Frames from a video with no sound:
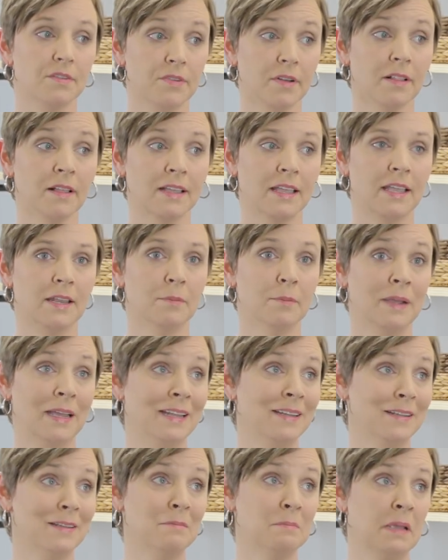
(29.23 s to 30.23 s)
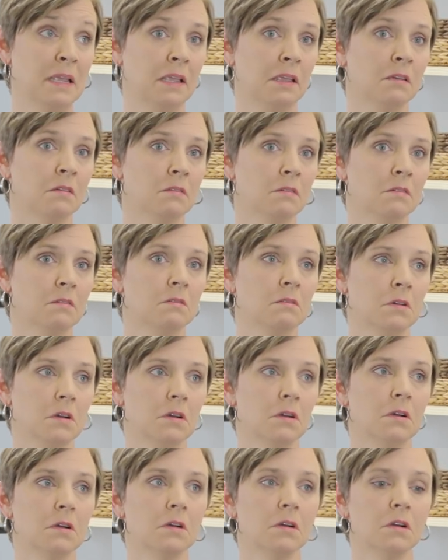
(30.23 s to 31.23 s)
felt like he'd abandoned me.
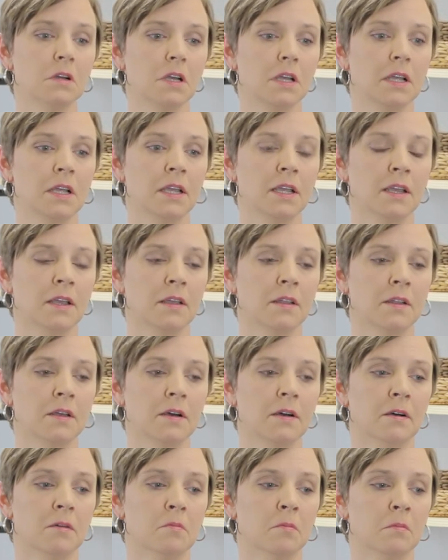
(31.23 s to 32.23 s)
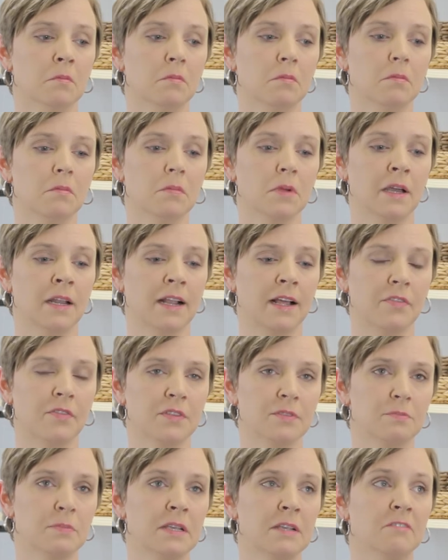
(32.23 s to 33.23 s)
And, um, and I had
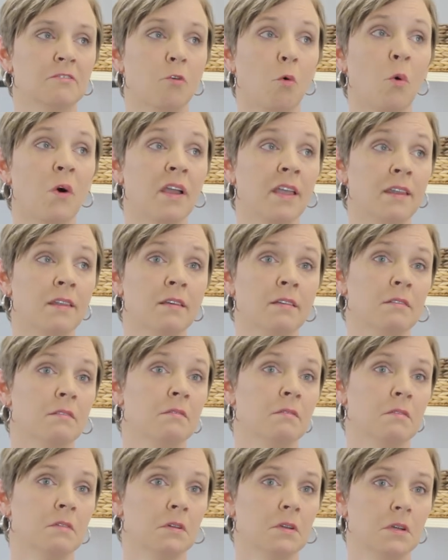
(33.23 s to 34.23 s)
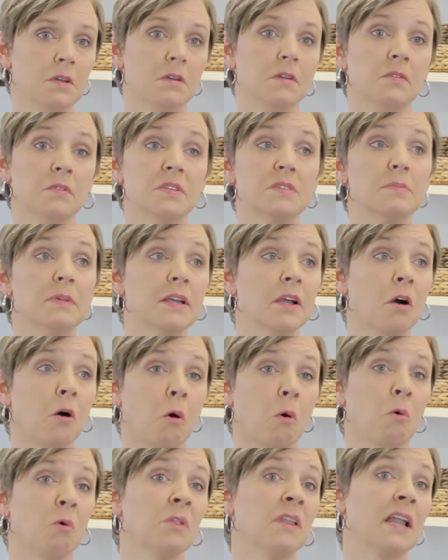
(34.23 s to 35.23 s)
this big void, this big
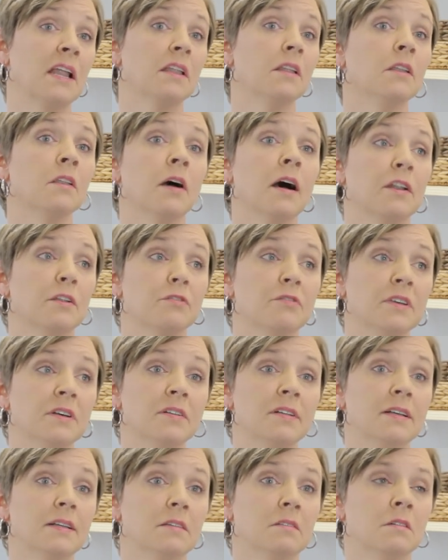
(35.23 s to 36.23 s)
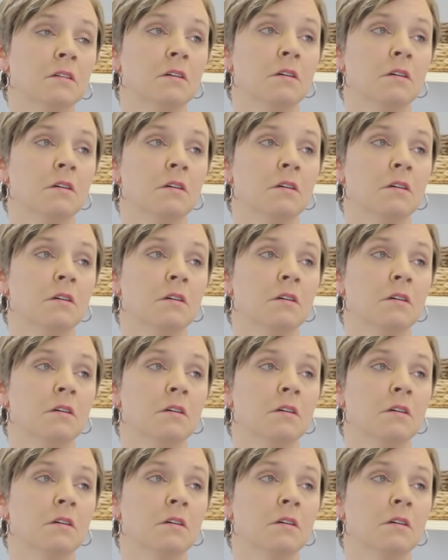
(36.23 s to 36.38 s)
hole, and I didn't know how to fill it.